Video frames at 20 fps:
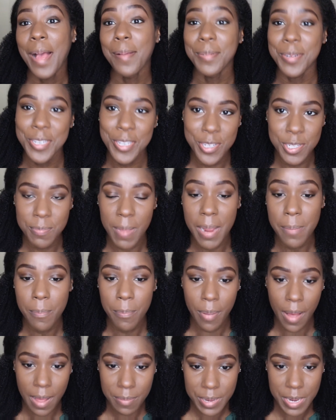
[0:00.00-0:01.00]
gonna use my
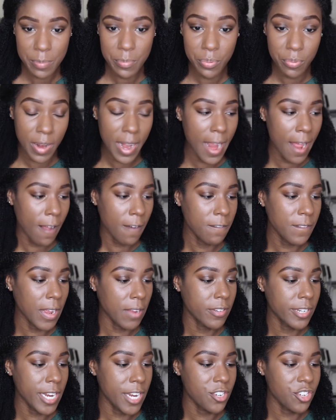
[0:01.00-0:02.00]
Bobbi Brown
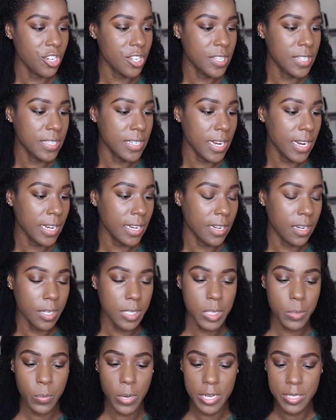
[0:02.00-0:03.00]
foundation stick in
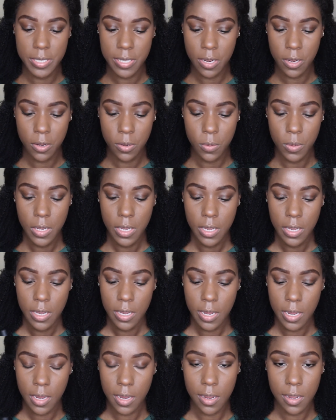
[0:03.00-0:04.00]
Espresso,
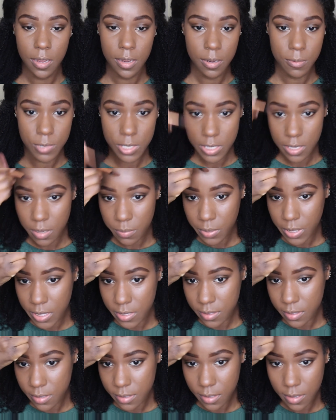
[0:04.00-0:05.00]
and I'm just gonna
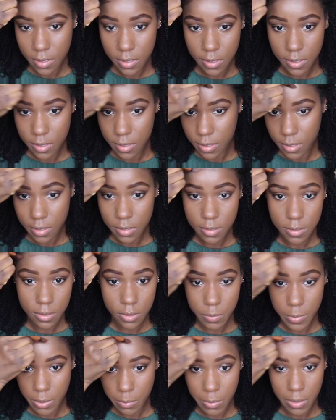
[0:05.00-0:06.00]
place a
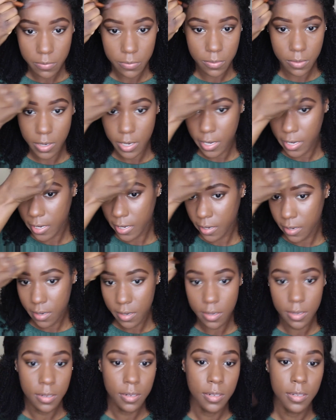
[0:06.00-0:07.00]
little bit on my forehead
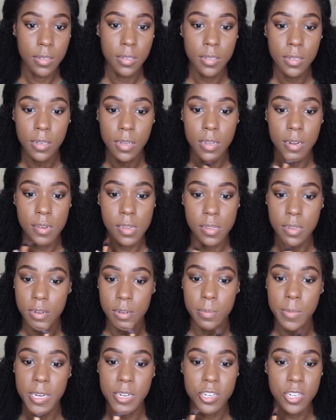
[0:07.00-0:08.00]
and a little
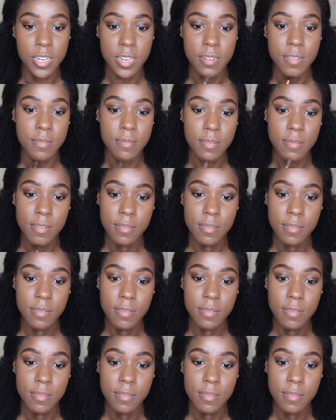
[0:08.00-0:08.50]
on my chin.